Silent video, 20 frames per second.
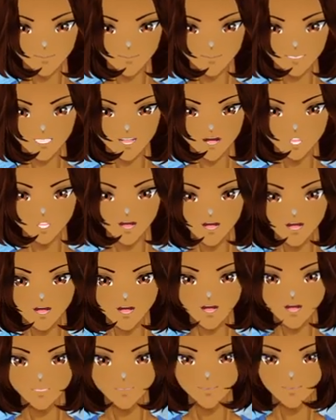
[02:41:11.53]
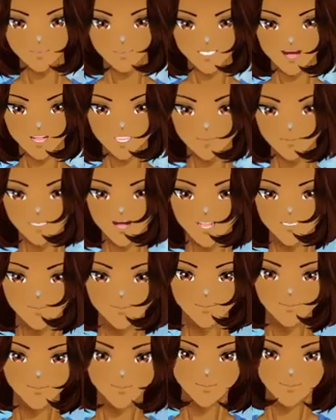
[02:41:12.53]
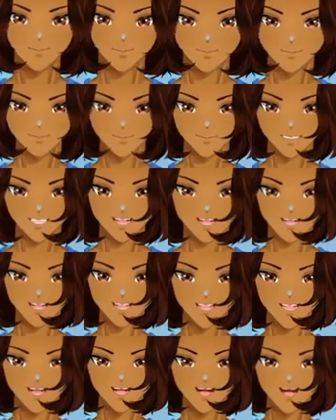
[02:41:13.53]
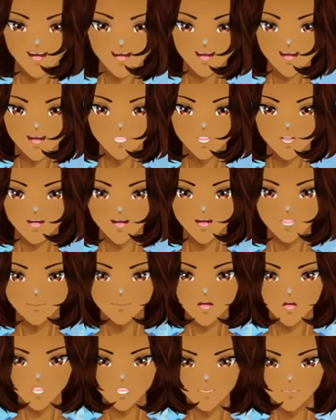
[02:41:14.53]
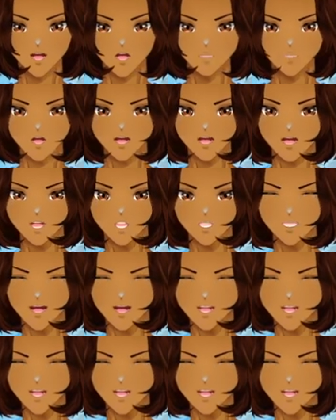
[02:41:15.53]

I'll buy it all. It looks nice. Anyone here is probably just like, wait, hold on.